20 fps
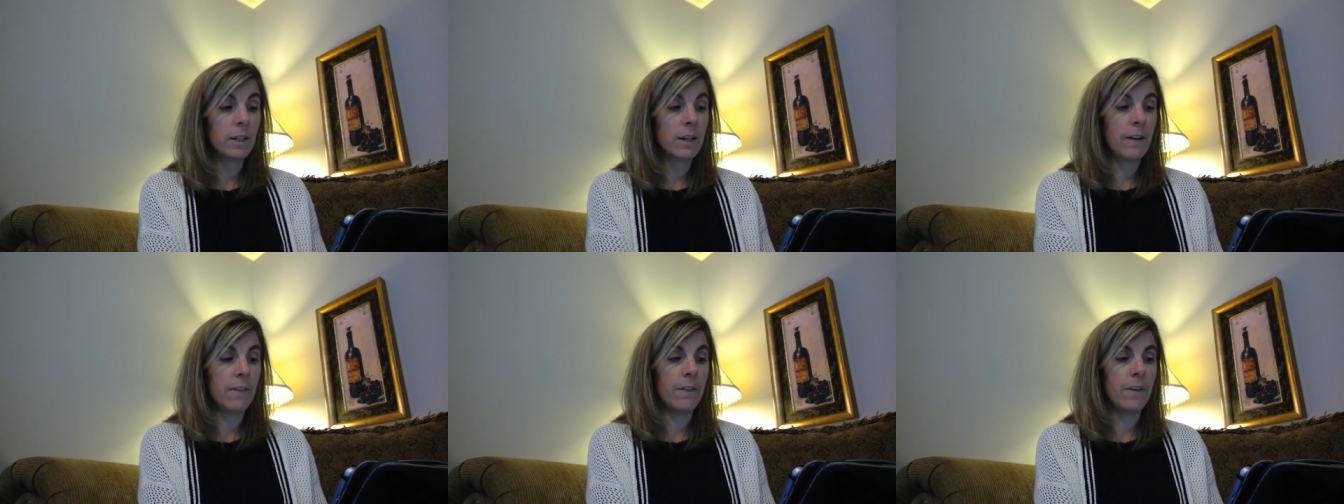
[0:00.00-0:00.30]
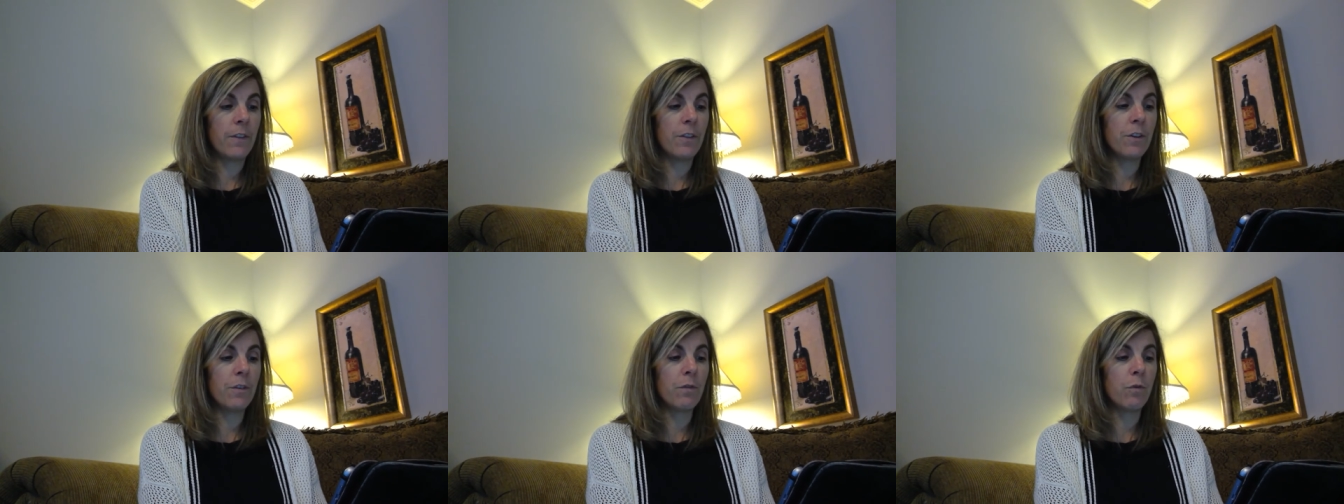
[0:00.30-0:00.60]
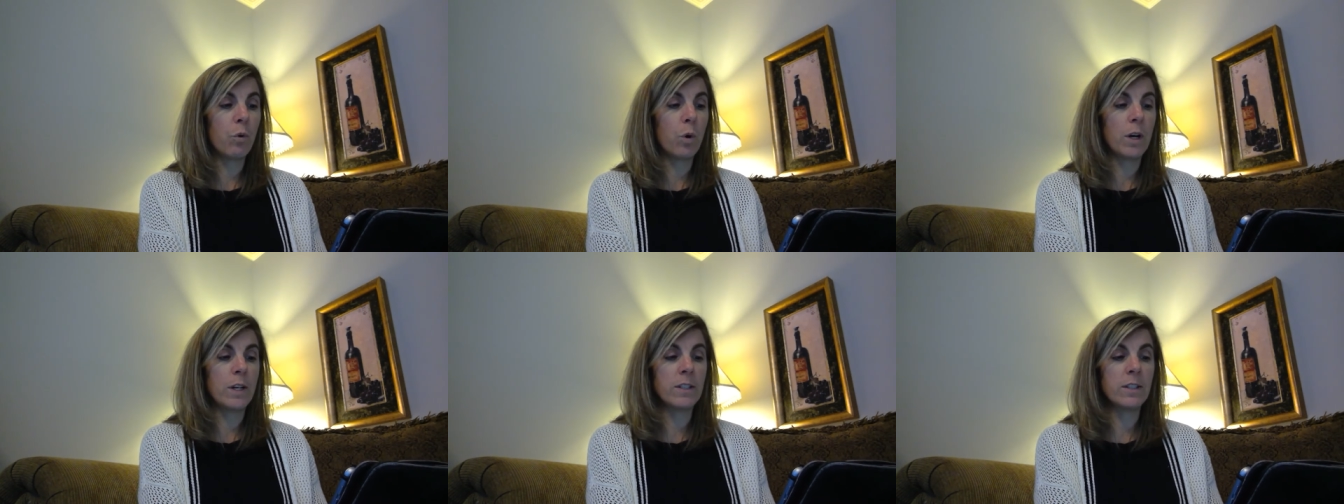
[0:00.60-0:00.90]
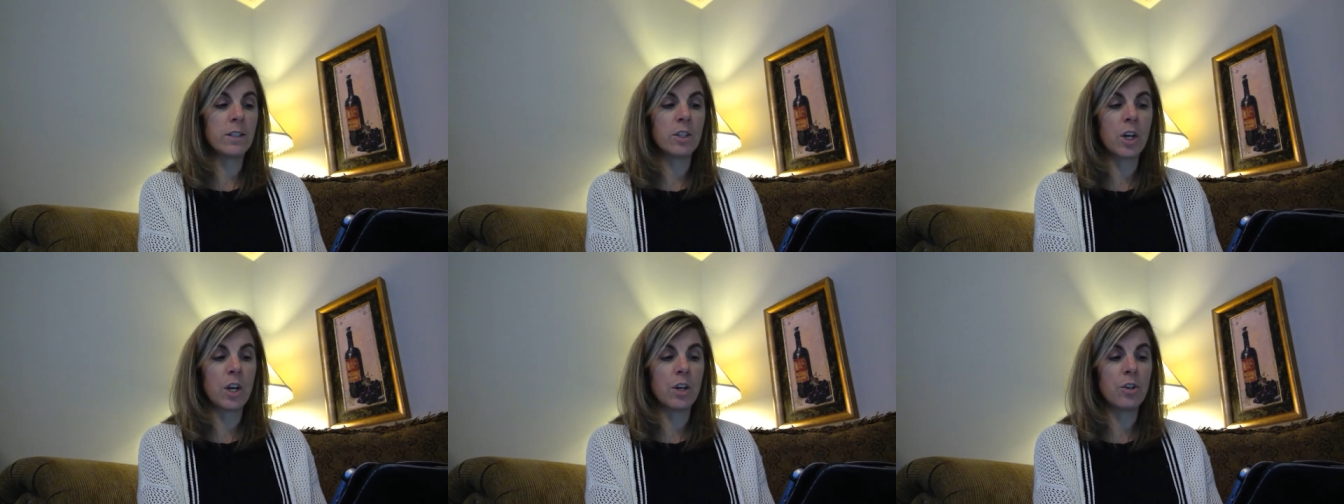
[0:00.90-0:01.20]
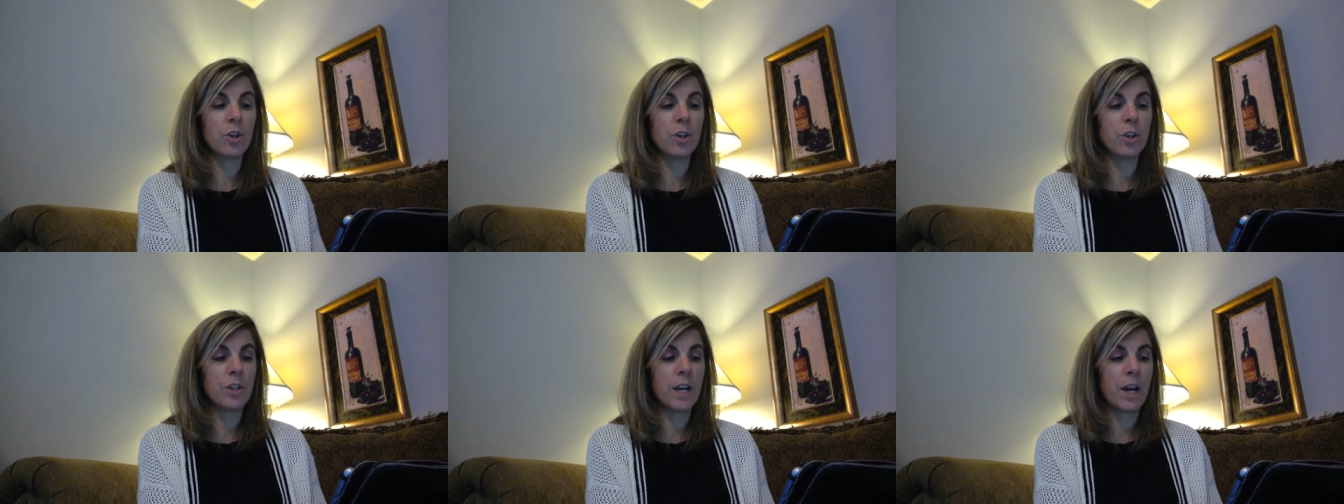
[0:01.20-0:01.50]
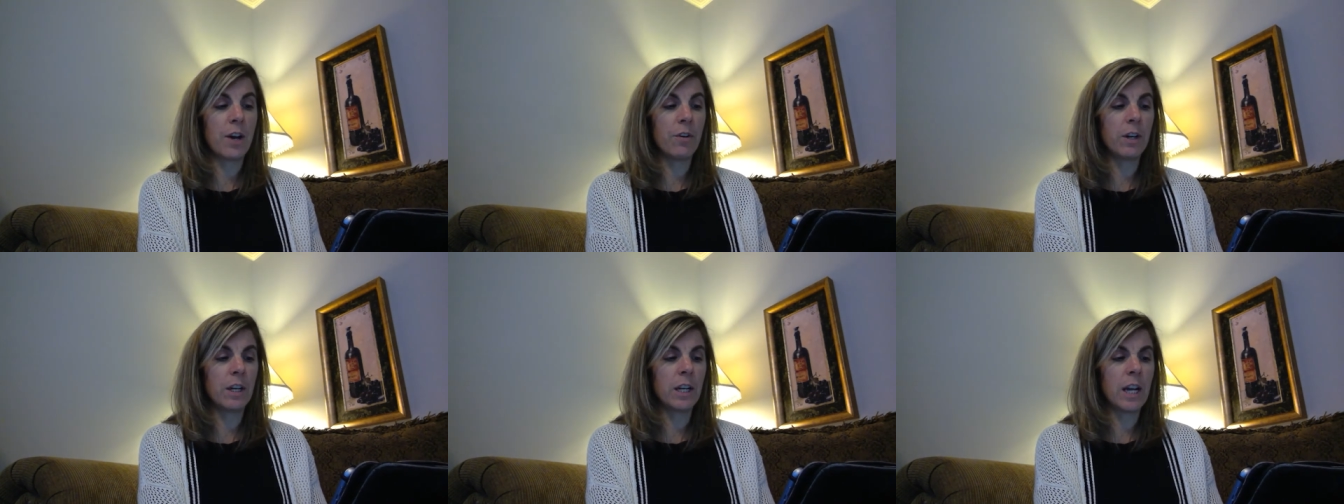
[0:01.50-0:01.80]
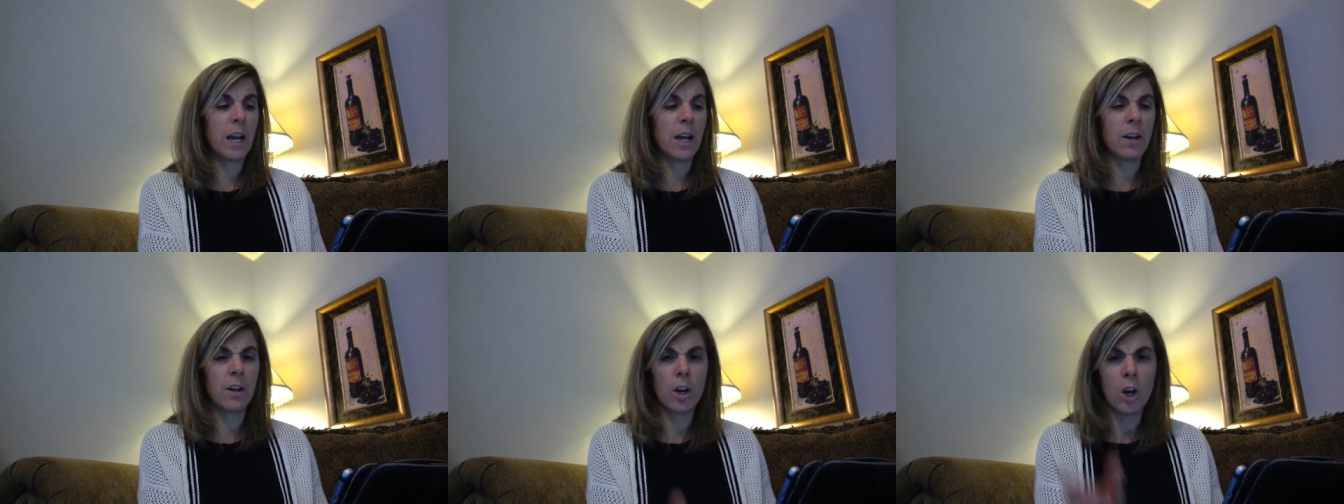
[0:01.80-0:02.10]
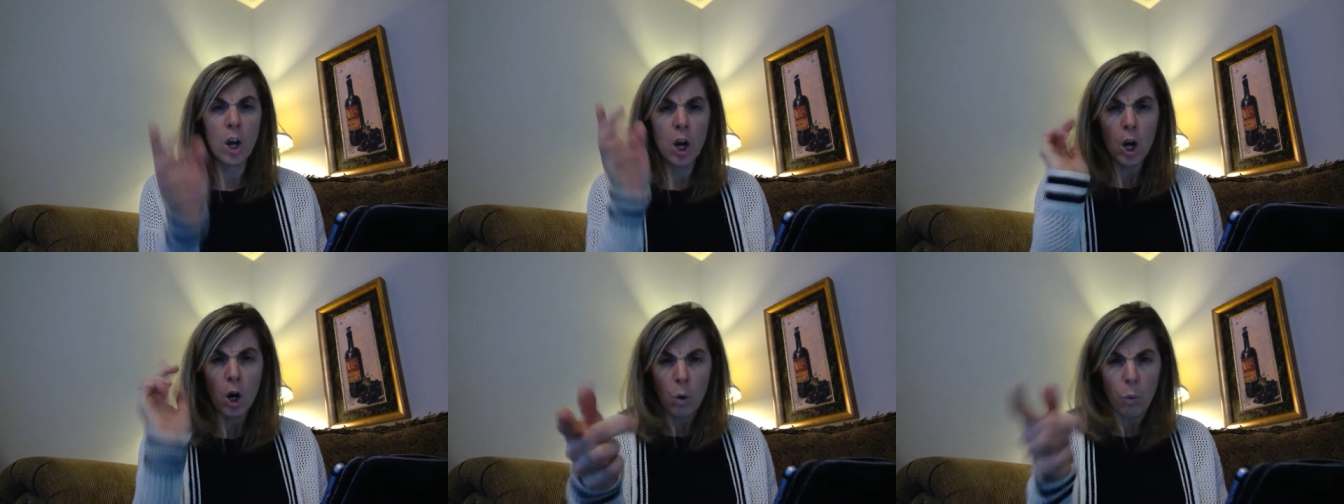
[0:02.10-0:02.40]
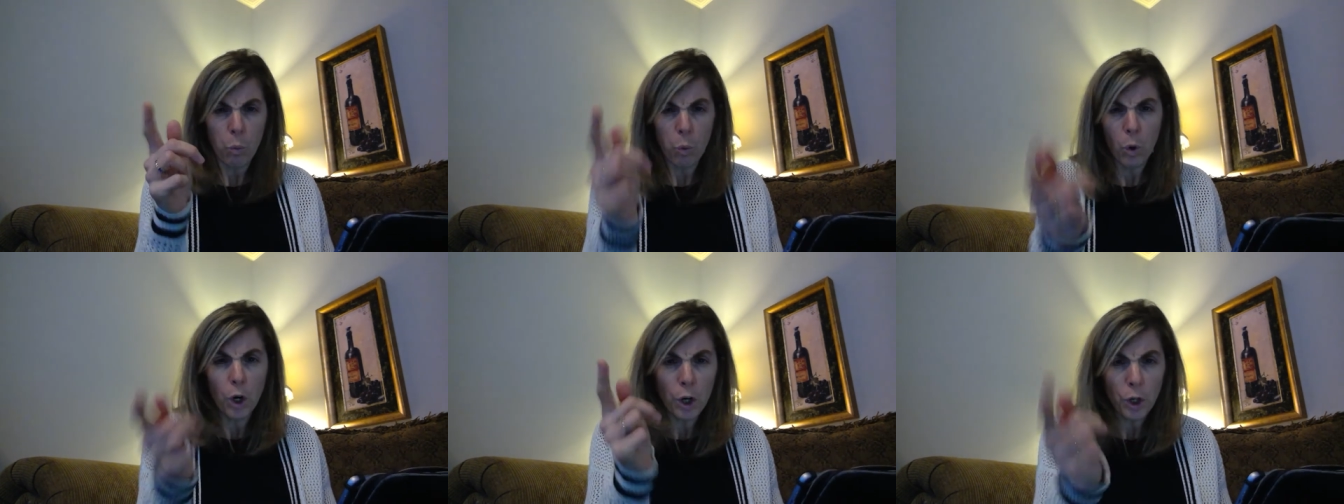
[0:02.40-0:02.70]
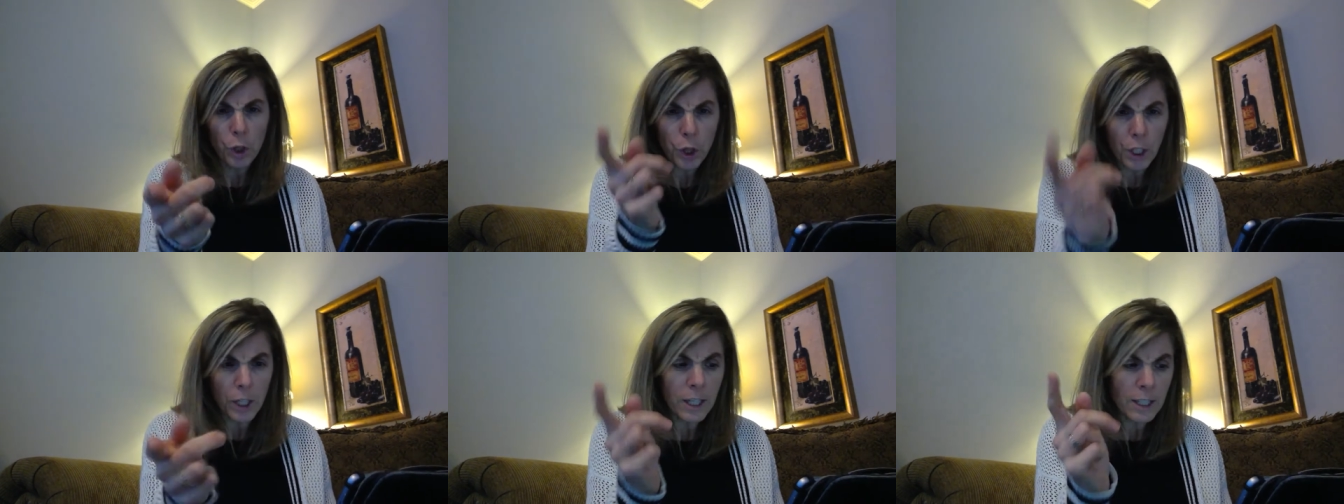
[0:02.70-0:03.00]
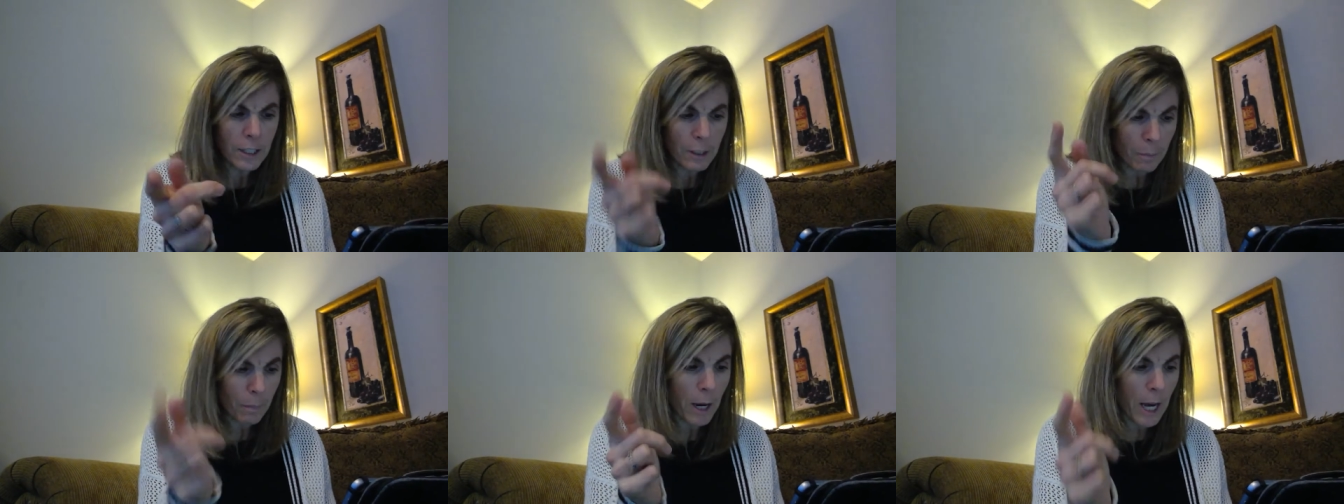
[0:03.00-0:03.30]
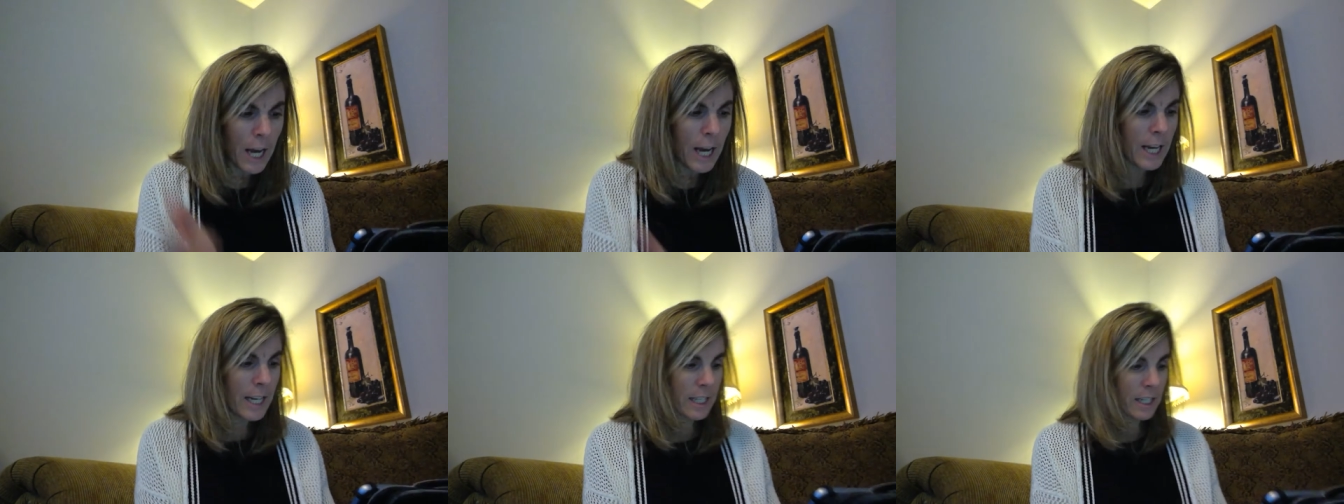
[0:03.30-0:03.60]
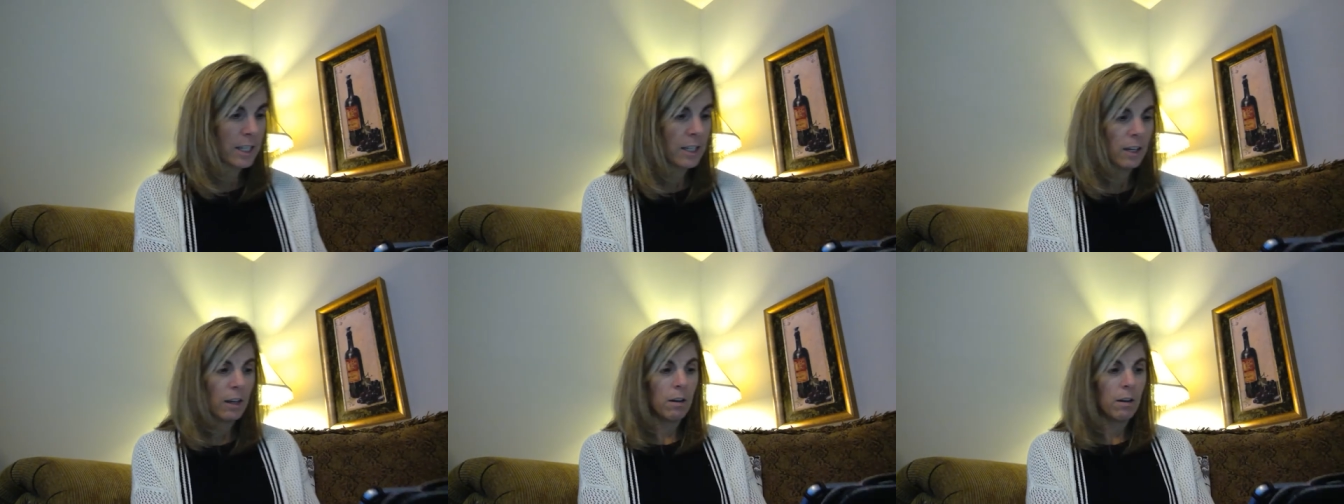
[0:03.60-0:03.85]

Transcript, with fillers: And then the voice thundered down again Worthless mutt!